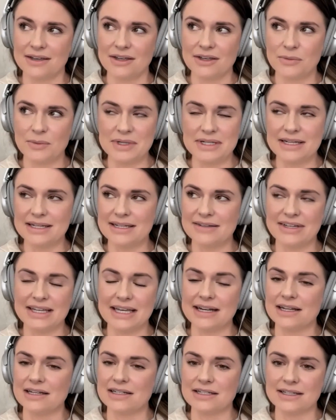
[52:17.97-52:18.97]
we didn't even get
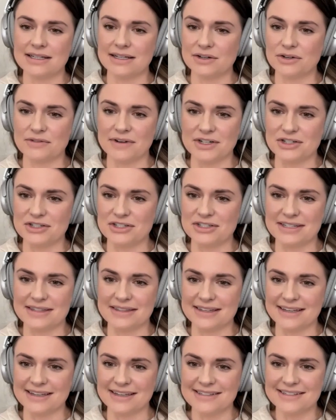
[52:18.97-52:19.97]
into the interventions and
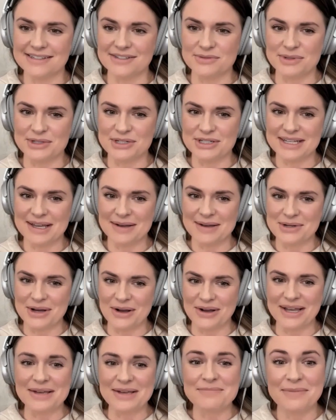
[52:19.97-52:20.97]
things because we just kept
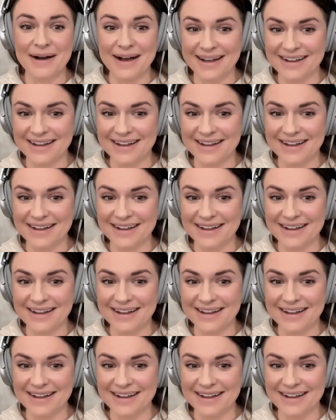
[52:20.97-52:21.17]
talking, but